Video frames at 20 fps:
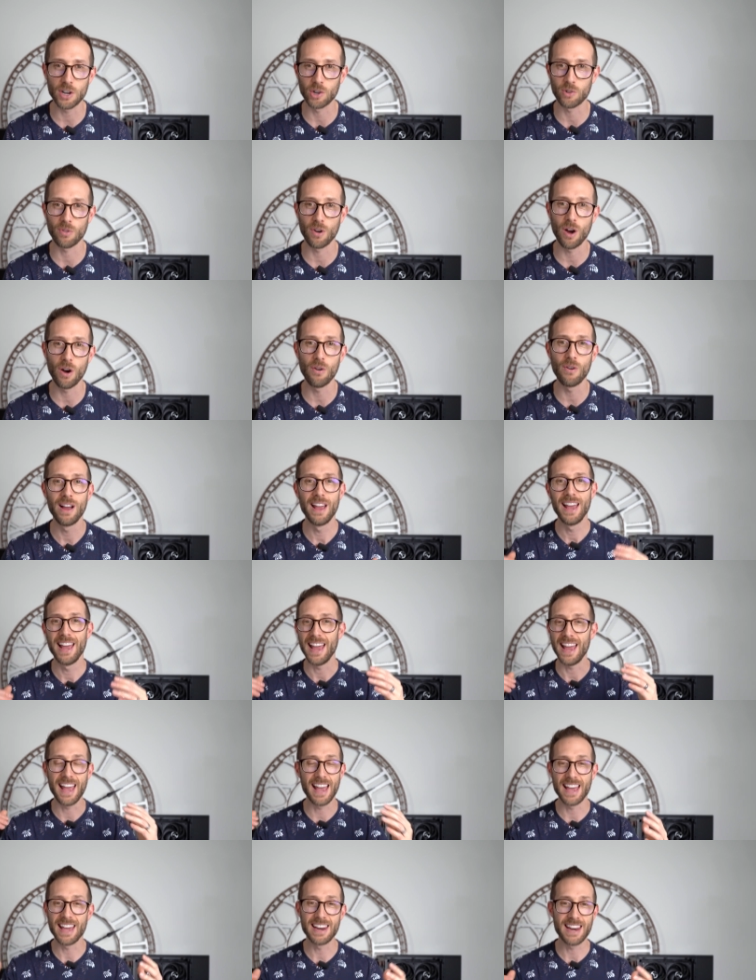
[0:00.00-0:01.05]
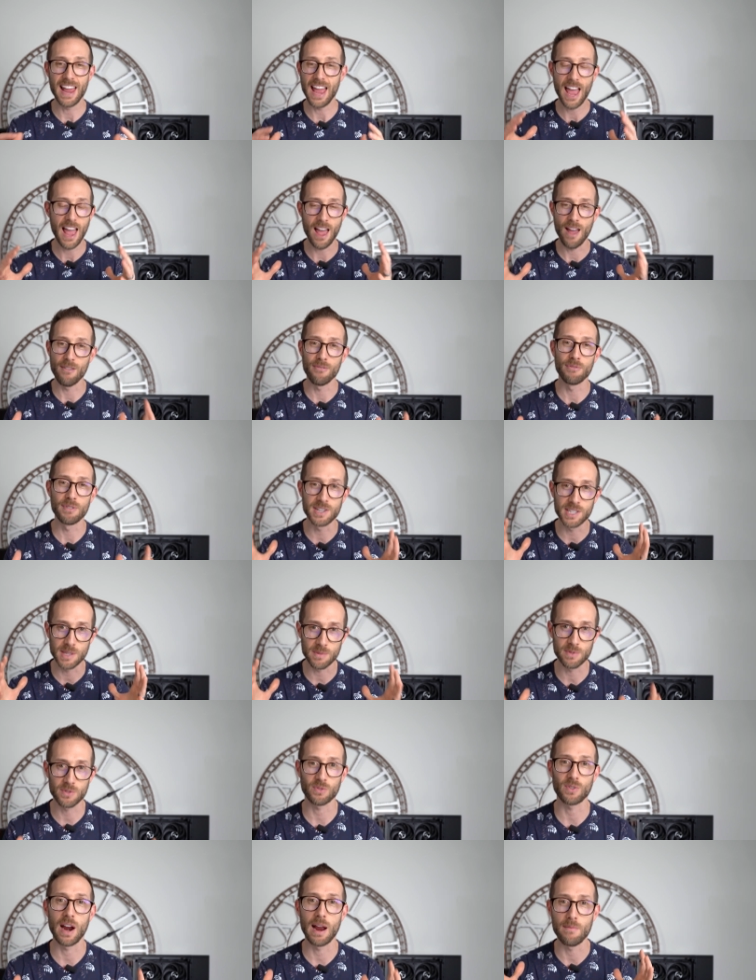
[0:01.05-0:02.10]
to grow, and every
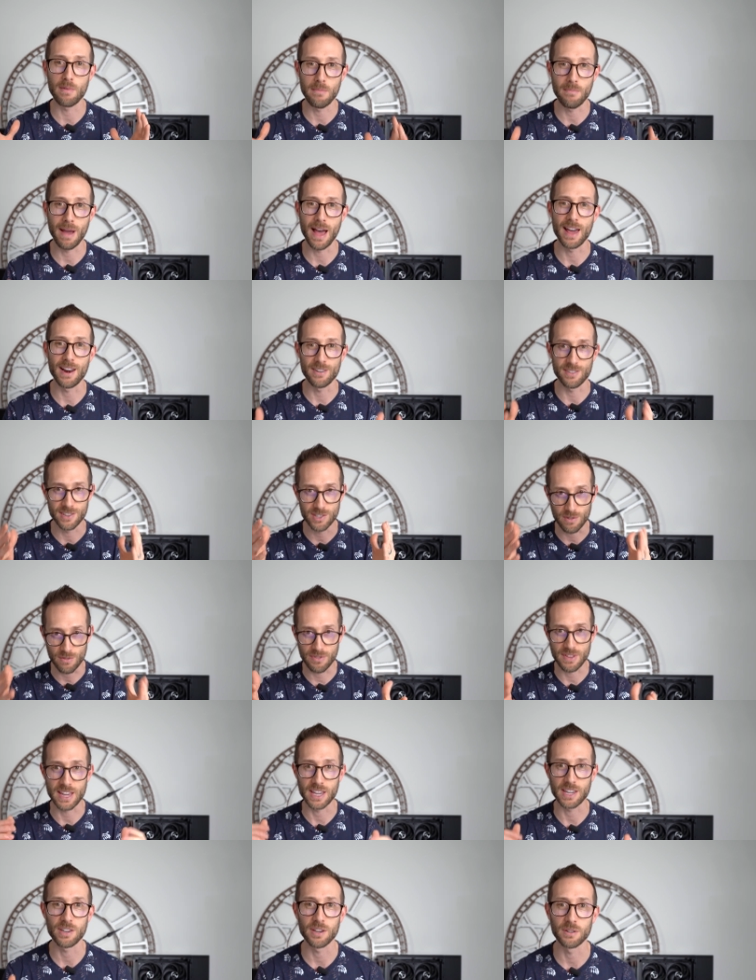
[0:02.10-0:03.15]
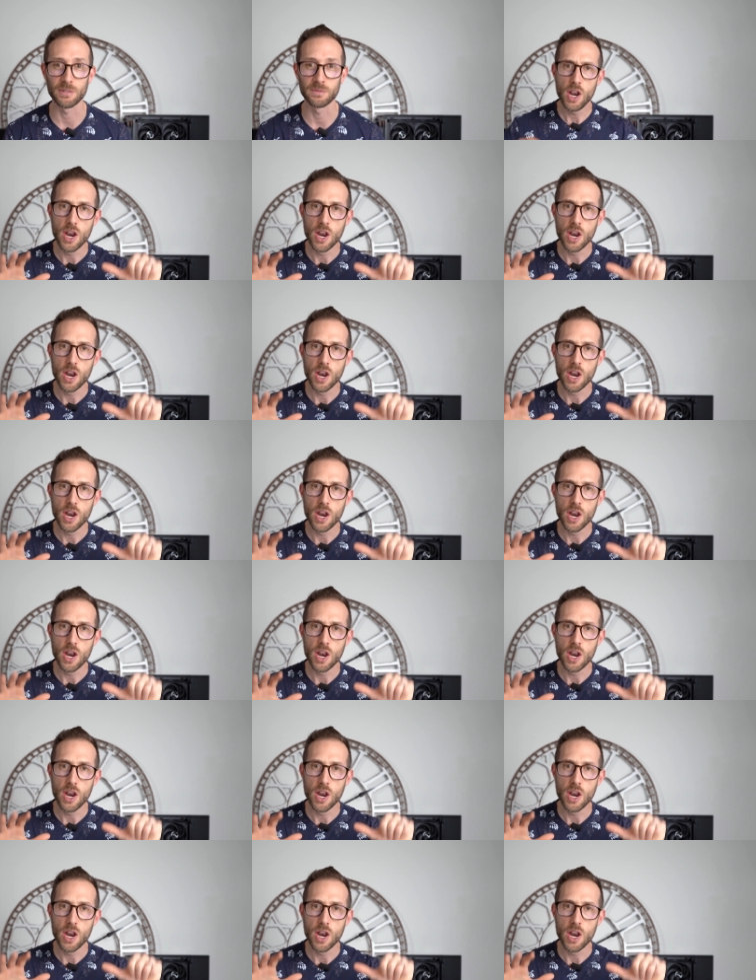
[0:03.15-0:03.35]
subscriber matters, so thank you.